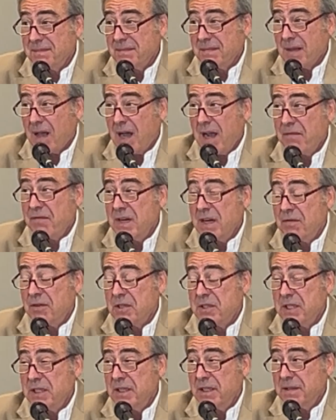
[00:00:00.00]
I've never
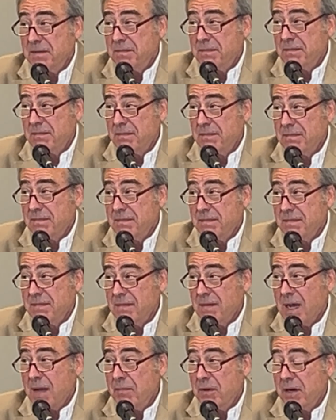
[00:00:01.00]
seen it.
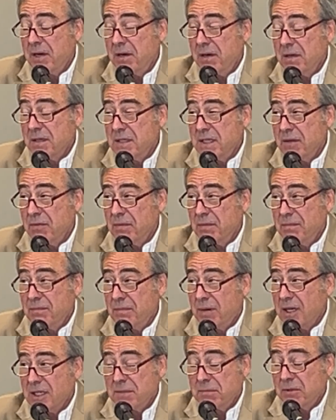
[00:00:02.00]
I'm not here to say what
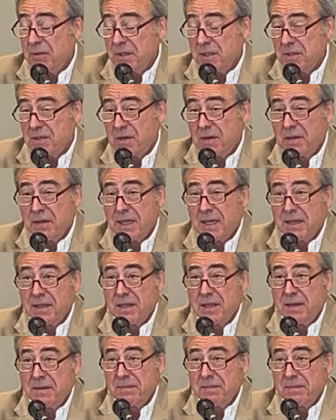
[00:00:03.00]
possibilities are on that thing.